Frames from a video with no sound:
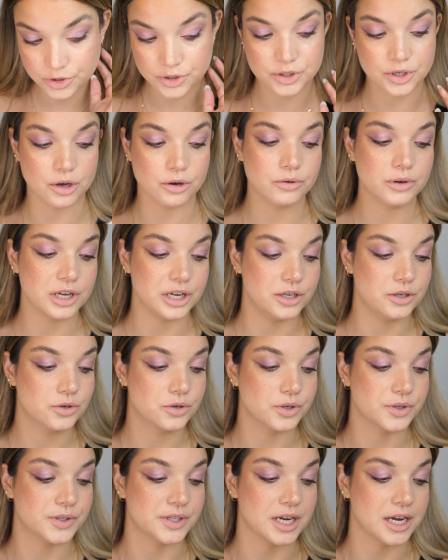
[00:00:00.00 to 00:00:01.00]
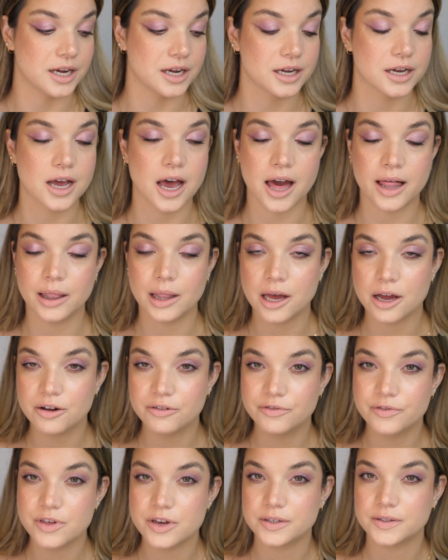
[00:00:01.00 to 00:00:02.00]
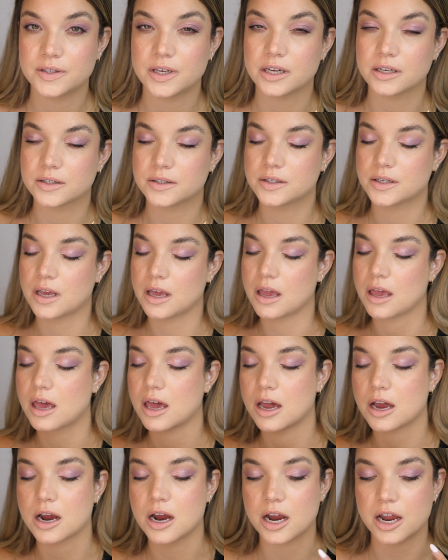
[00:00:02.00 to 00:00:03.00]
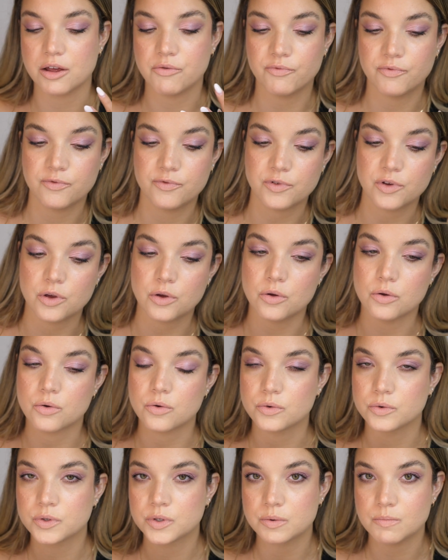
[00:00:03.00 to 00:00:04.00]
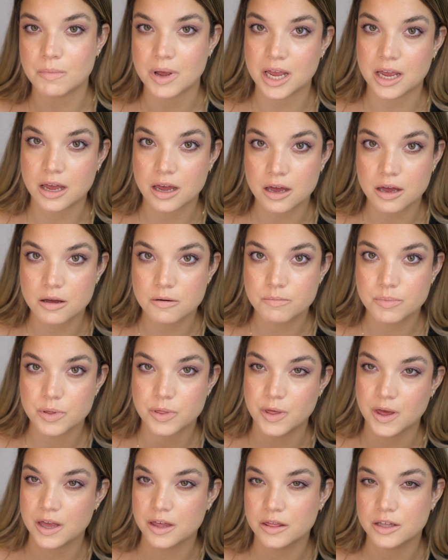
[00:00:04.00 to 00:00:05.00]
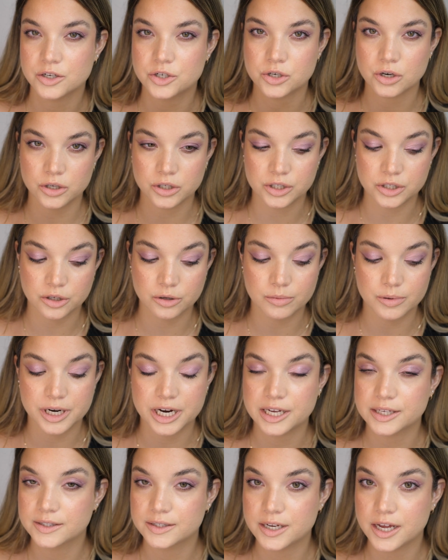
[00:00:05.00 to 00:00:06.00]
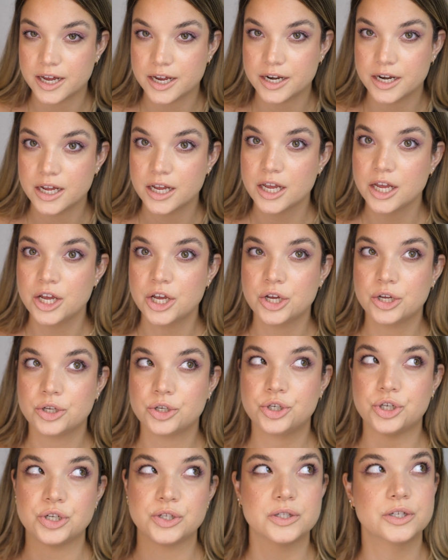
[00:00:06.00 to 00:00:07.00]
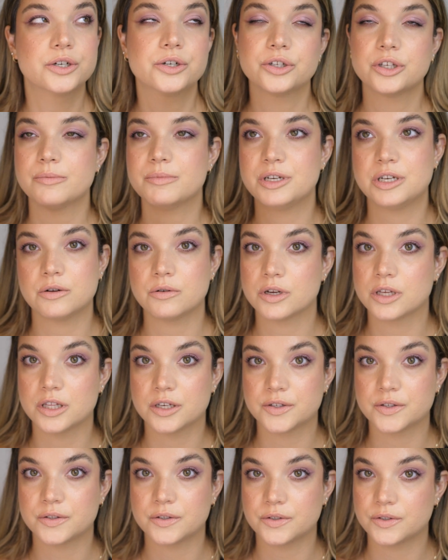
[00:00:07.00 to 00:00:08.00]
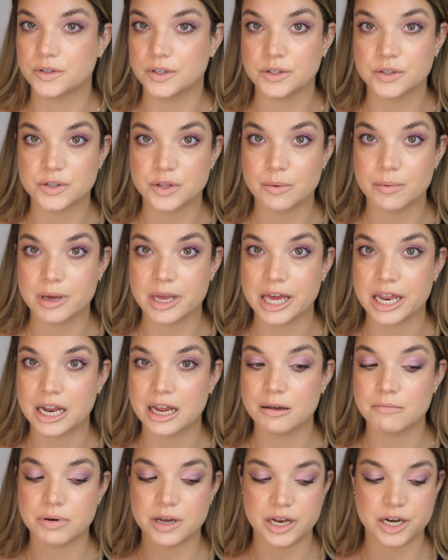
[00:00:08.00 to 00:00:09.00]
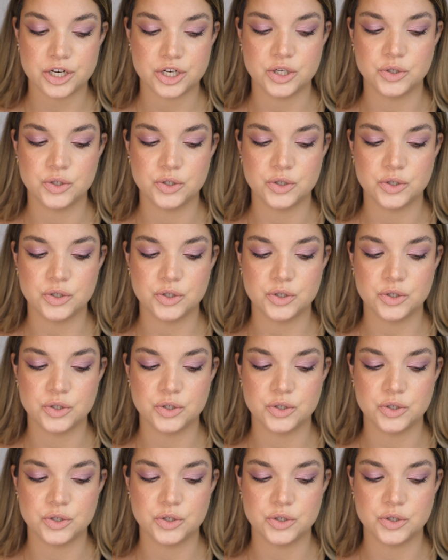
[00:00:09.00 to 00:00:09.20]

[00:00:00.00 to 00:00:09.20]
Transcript: So interesting. I love this like skincare infused makeup thing that Charlotte Tilbury has done. She's literally been doing this since the beginning, but